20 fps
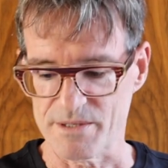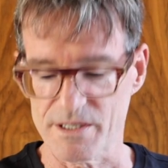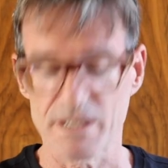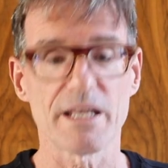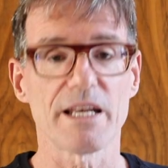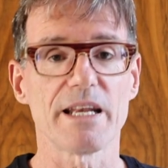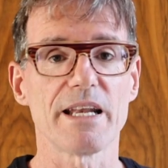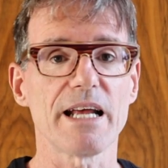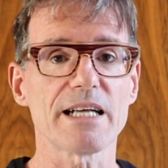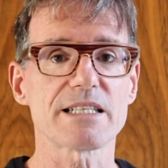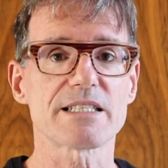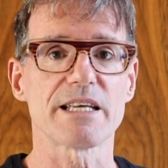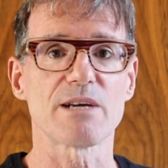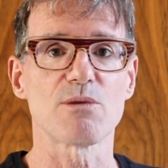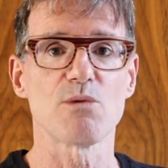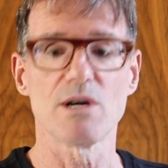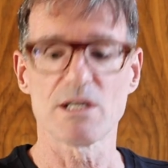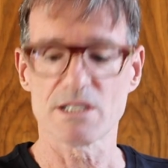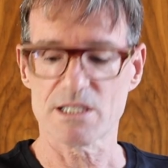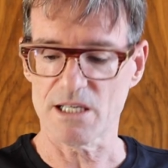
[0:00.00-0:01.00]
So then the next
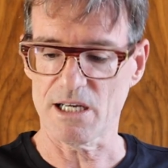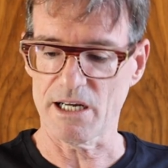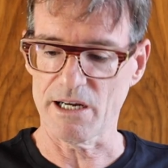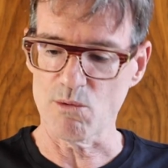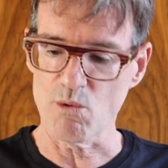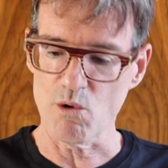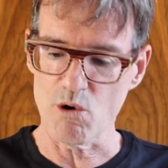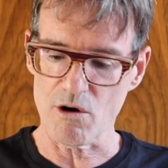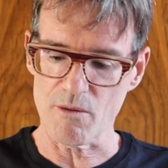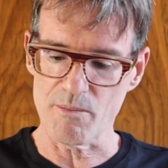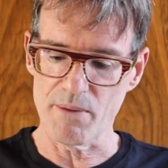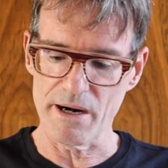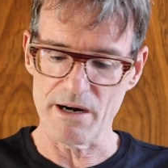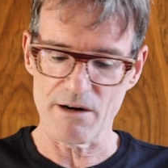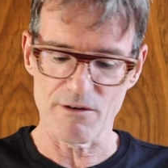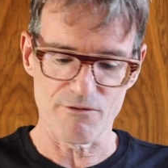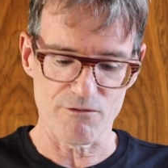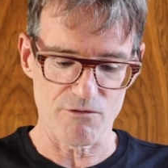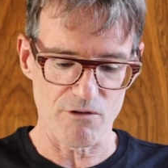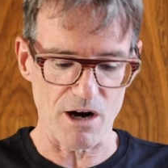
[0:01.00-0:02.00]
thing was I wore a
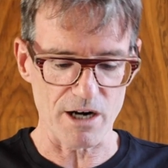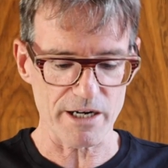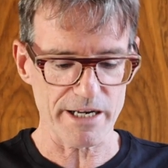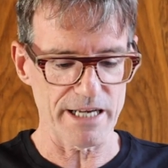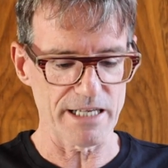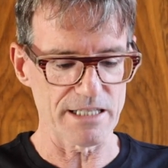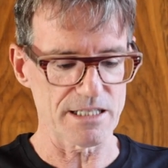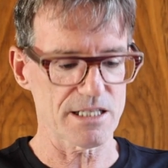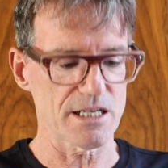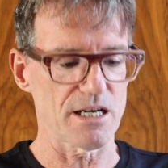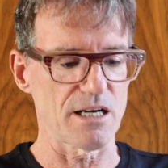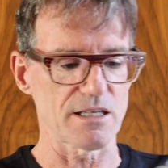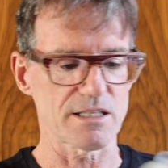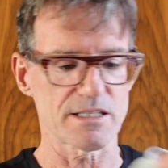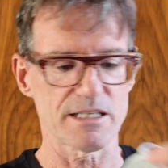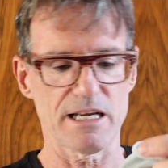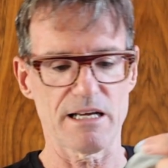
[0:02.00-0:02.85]
pair of Rockay socks.